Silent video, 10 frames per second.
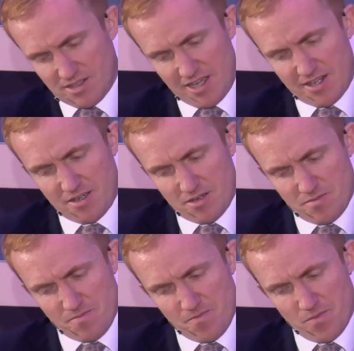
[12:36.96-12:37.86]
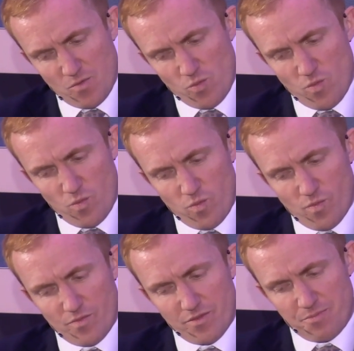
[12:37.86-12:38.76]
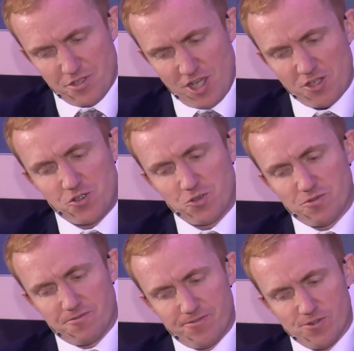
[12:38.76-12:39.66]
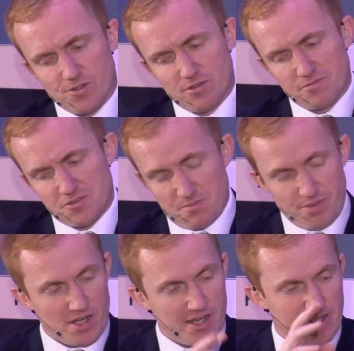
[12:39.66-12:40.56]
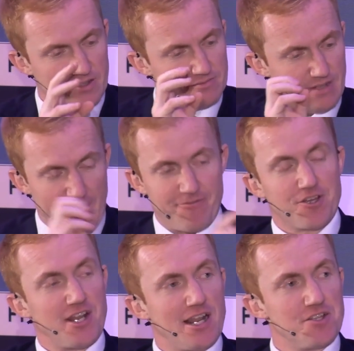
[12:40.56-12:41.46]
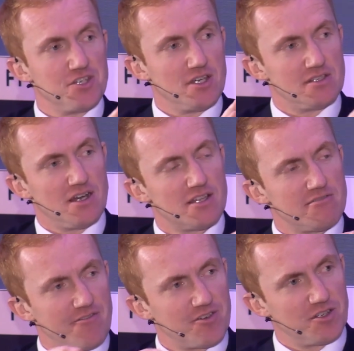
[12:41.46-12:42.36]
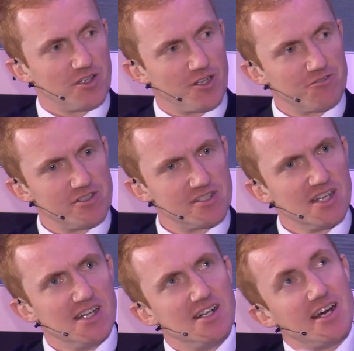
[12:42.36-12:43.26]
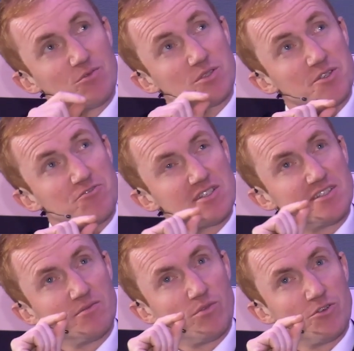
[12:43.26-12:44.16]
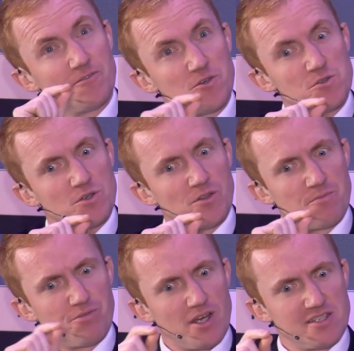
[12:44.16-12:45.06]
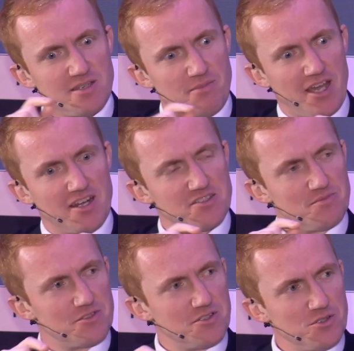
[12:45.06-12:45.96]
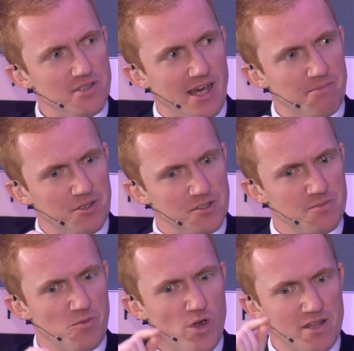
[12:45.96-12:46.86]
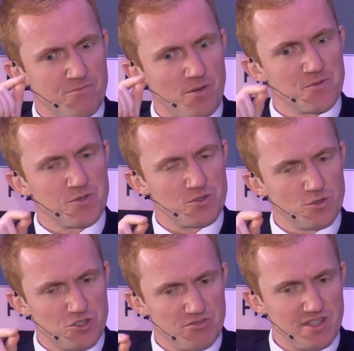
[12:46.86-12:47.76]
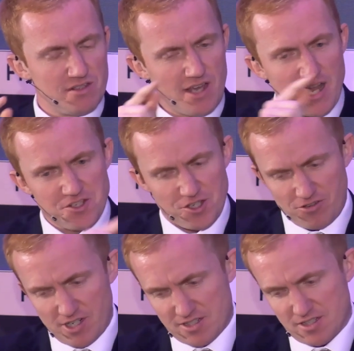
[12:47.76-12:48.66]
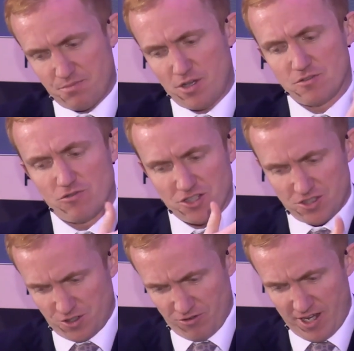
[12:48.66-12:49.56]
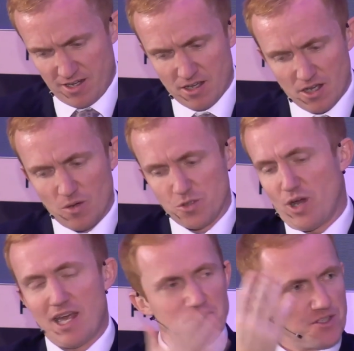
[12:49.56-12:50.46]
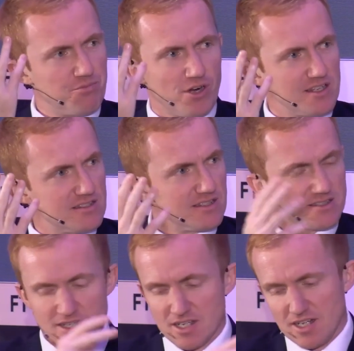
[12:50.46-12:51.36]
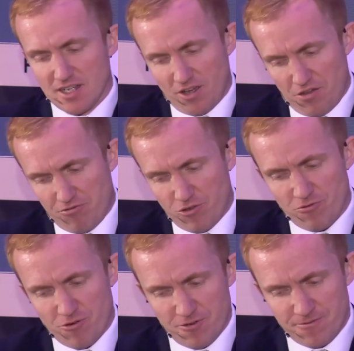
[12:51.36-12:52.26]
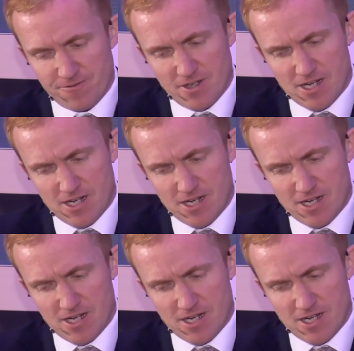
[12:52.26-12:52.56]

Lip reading: Khady. The potential for supplying African LNG to other African countries. And also interested what your views on the pricing mechanism to do that. Because one of the problems we saw during the energy crisis, post-Russia-Ukraine, we saw LNG prices go through the roof.